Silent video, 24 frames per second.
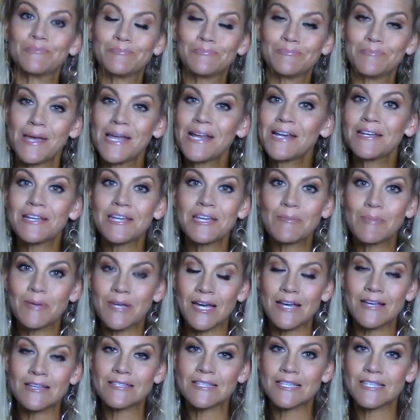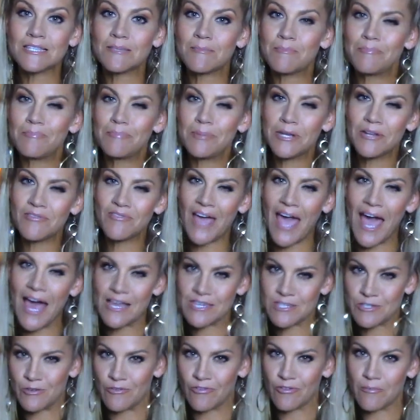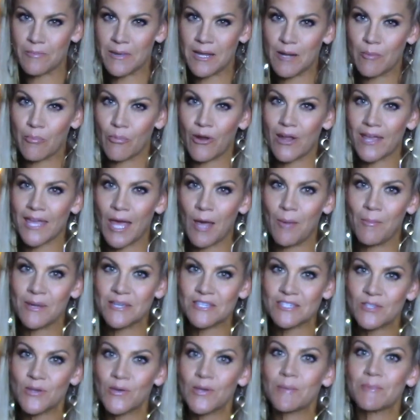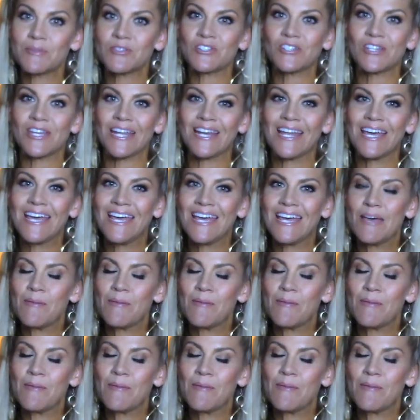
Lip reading: mainly because it's a bit of a hassle for me to break out my sewing machine